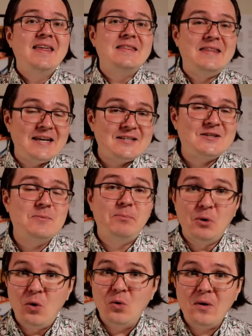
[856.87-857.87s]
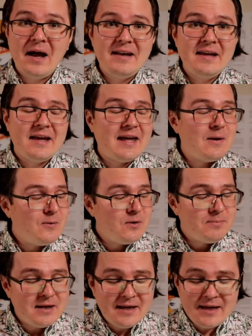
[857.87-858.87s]
This bull run, it
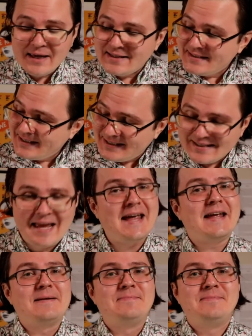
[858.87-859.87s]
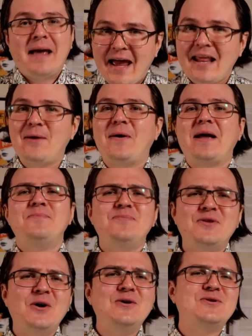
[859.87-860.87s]
will be insane. Anyway,
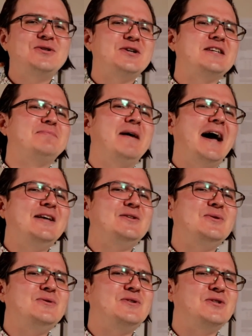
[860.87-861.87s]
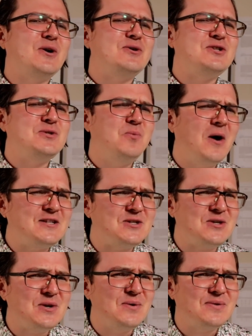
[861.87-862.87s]
those are just my two Satoshis. What do
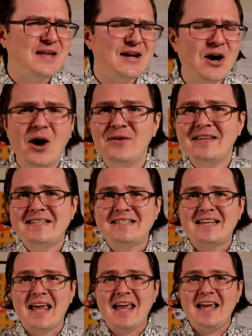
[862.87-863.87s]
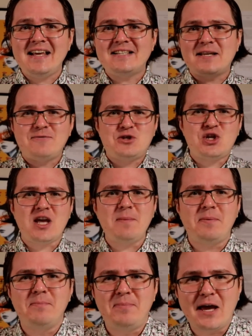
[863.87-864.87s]
you think? Are the days of
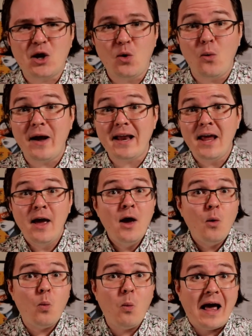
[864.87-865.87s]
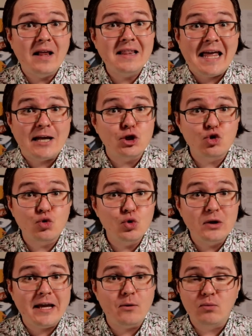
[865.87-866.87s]
cheap Bitcoin well and
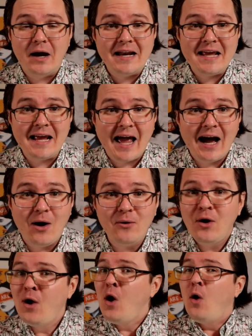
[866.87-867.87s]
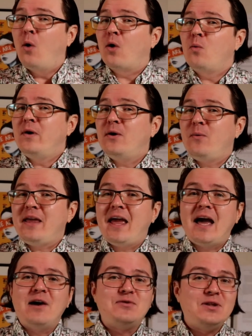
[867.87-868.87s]
truly running out? Or will we
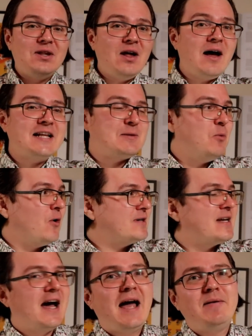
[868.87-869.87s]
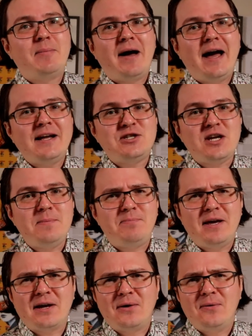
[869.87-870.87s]
have lots more time to buy cheap
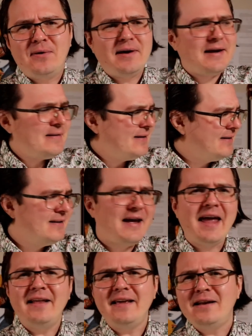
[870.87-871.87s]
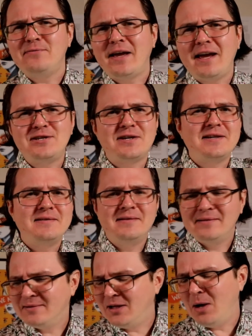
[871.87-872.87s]
Bitcoin, alien invasion,
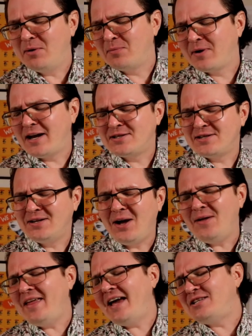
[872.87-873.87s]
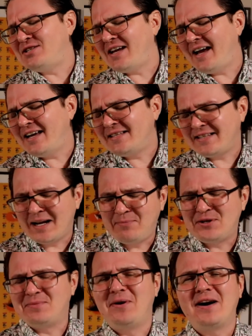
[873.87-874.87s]
global depression, all that jazz? Gonna
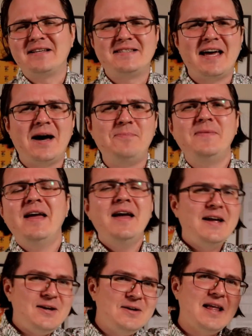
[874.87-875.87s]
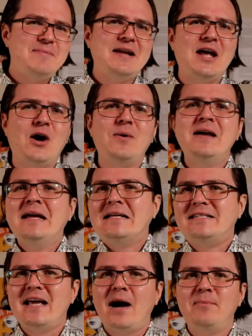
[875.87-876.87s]
push the markets down. You let me know
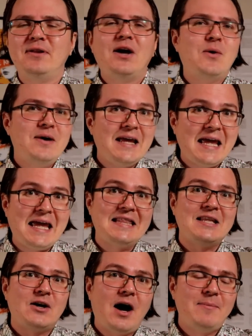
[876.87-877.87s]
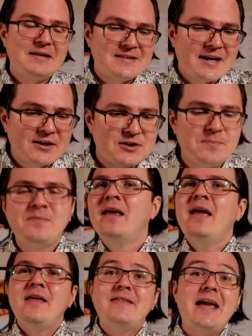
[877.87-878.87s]
down below in the comments section.
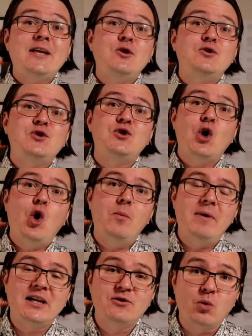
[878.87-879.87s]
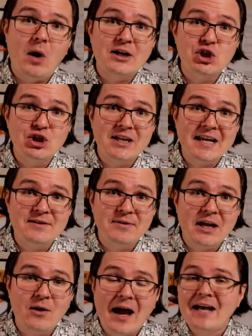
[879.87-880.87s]
Thank you so much for watching today's
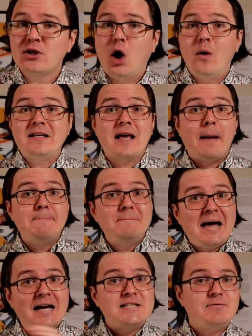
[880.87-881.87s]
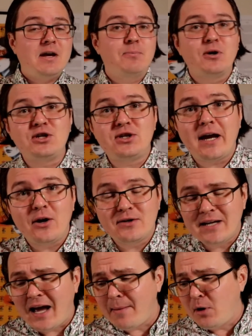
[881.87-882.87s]
video. As always, I massively appreciate your
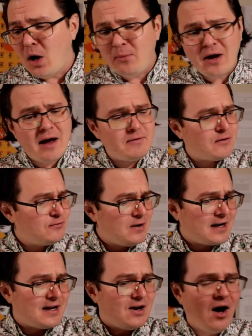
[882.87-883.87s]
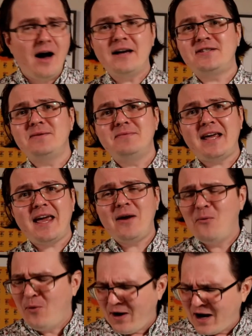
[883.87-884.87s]
time and hope you're having a freaking awesome day
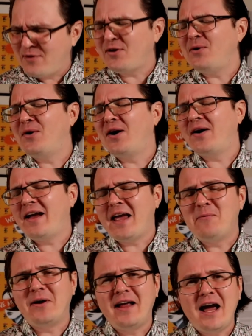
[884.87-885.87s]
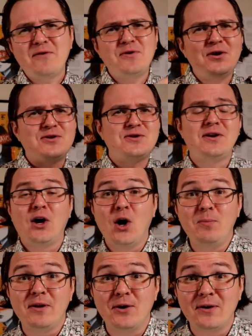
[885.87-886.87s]
wherever you are and whatever you're doing. I
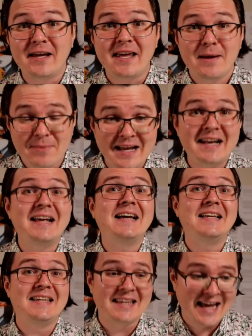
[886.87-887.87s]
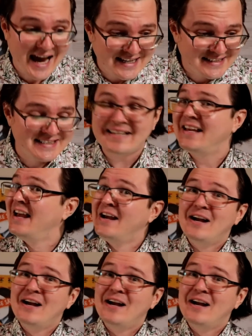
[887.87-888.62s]
hope that you're keeping it classy.